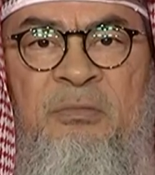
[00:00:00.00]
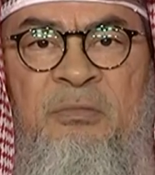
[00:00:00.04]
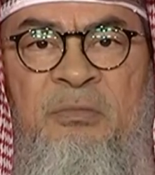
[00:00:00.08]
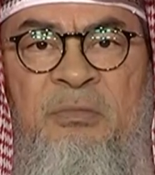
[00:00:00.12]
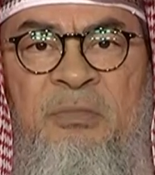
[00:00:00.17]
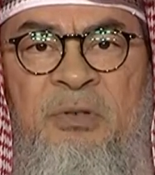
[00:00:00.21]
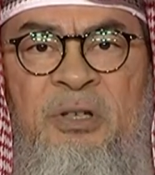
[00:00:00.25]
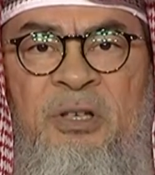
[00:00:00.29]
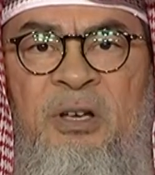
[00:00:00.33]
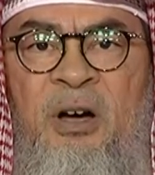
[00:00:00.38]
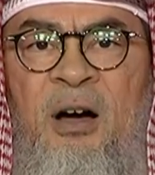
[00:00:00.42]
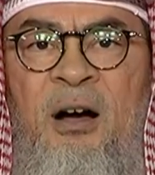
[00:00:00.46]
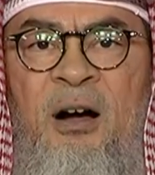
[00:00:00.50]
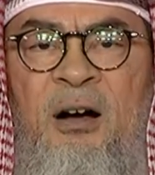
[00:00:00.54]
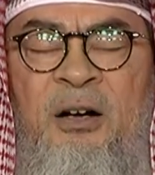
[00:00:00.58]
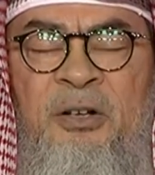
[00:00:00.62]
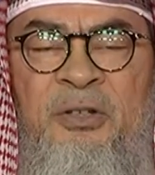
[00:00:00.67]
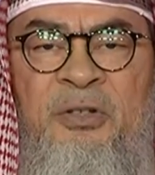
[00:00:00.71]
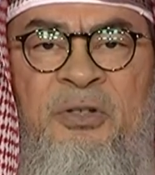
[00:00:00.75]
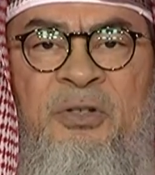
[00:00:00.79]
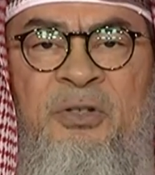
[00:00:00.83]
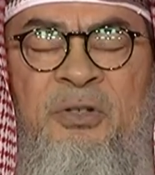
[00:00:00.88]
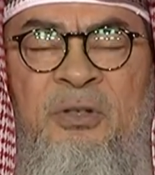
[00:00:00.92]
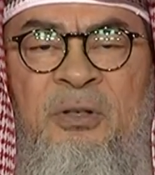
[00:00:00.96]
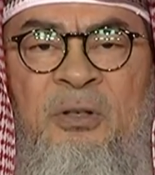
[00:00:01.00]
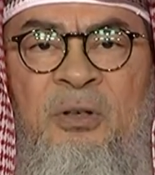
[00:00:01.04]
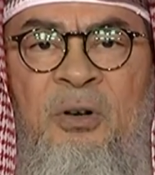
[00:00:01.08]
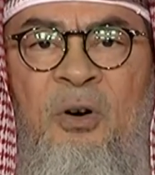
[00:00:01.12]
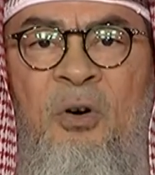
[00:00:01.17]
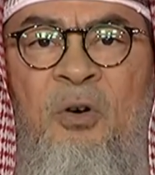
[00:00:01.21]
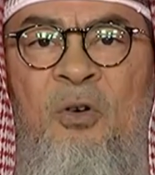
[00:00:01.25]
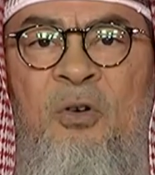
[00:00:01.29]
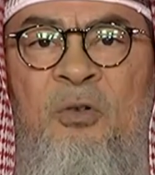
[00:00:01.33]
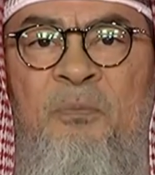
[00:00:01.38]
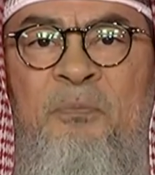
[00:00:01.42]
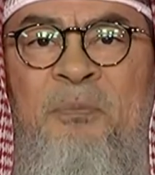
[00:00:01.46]
yachts
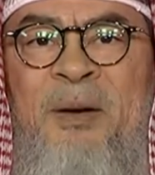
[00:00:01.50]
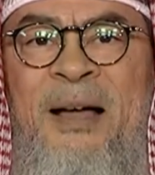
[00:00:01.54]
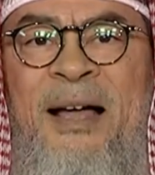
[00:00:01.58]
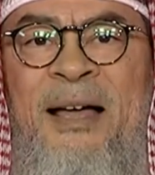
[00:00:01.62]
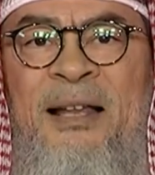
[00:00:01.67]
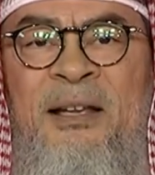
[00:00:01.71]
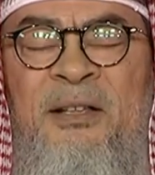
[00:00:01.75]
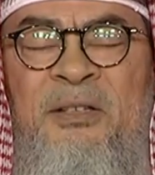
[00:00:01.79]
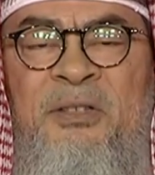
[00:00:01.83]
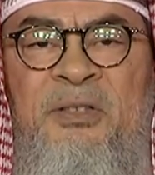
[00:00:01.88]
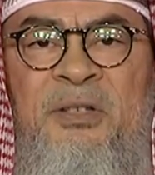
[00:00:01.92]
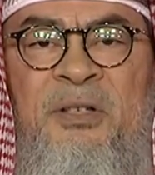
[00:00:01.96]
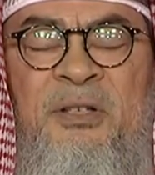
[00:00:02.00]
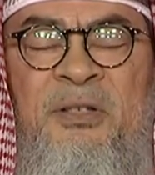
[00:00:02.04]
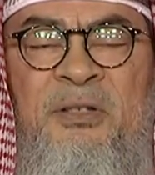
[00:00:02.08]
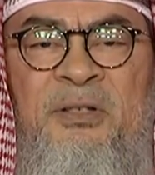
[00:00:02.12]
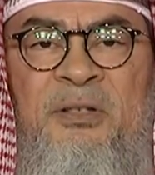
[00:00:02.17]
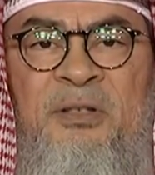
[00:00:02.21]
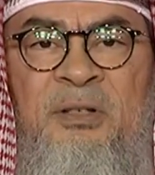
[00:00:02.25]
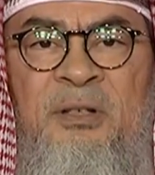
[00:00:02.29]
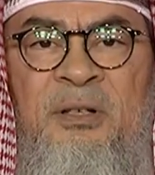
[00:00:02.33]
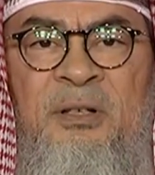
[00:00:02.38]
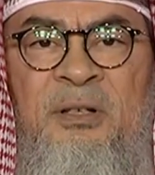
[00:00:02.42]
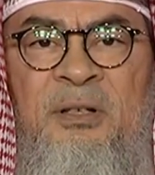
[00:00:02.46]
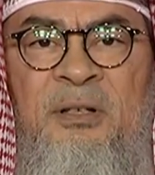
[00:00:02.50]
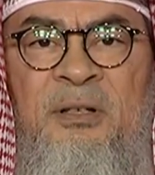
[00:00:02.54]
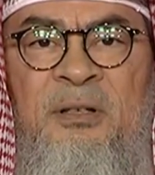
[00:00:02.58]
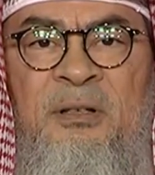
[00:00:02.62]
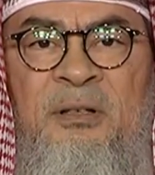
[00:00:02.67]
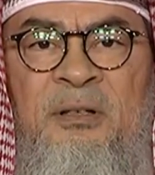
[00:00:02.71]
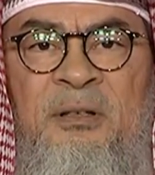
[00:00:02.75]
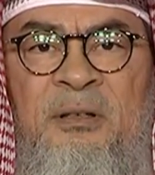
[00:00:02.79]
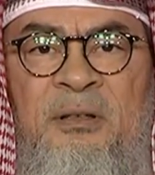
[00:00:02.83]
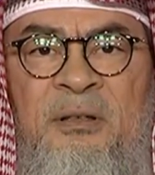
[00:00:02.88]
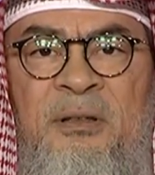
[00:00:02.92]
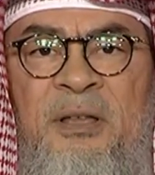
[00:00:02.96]
or palaces
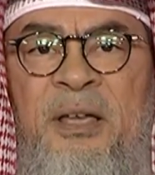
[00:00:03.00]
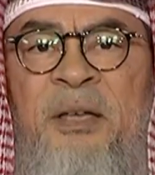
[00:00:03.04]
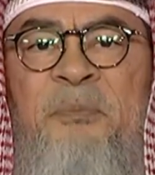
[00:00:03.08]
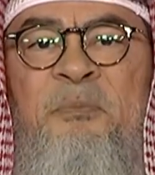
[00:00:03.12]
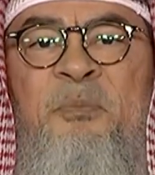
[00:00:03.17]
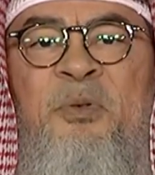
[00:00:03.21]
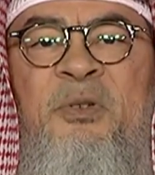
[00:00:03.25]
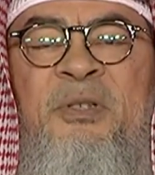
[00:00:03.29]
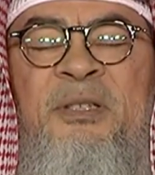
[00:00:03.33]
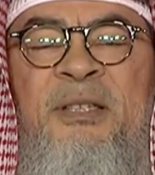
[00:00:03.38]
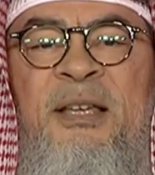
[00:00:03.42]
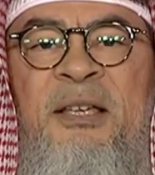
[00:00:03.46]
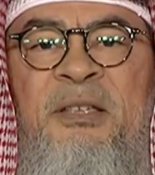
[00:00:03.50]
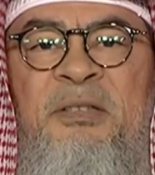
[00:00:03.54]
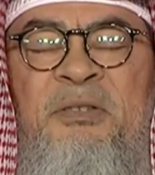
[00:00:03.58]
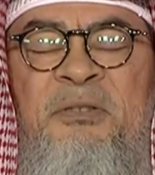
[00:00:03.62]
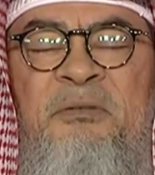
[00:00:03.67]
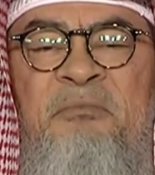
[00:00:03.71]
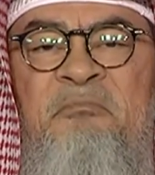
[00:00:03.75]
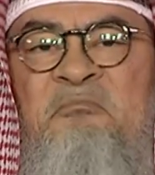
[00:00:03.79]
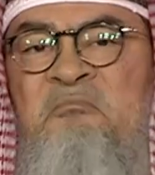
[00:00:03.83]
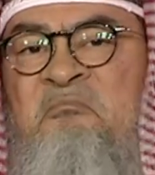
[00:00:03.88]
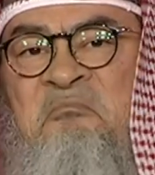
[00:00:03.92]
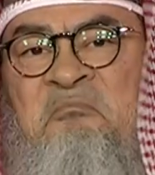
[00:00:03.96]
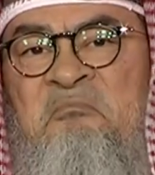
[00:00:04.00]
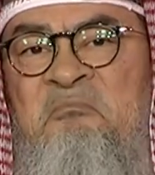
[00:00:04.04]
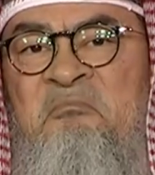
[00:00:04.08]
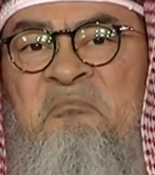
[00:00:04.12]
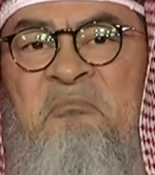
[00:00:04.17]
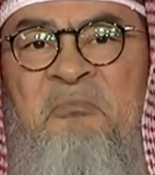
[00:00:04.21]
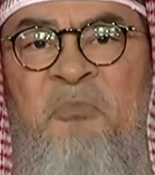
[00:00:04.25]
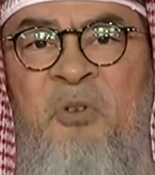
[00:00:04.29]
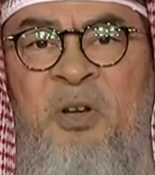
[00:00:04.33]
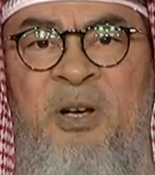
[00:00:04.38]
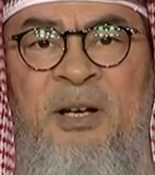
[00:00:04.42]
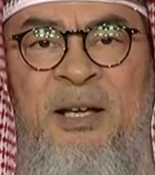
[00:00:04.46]
they possess,
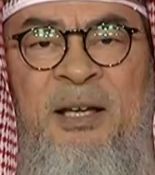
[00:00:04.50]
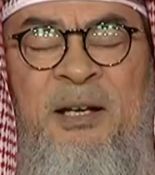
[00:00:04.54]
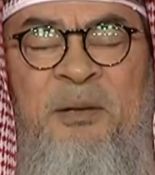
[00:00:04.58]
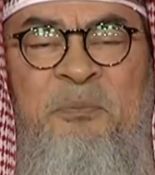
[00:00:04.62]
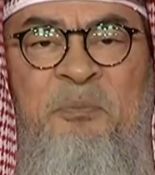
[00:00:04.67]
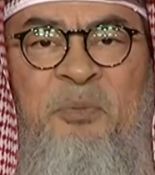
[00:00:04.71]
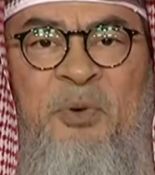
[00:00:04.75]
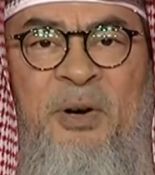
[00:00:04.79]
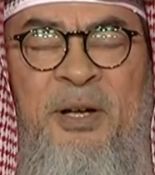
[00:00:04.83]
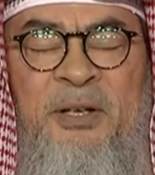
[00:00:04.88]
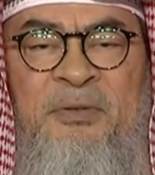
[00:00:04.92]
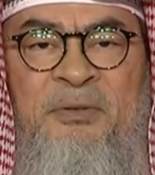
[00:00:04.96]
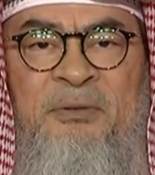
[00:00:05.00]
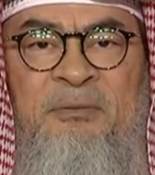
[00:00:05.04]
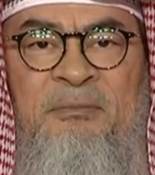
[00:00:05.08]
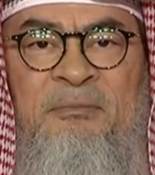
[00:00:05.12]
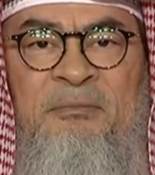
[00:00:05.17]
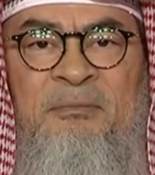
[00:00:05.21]
we're not impressed.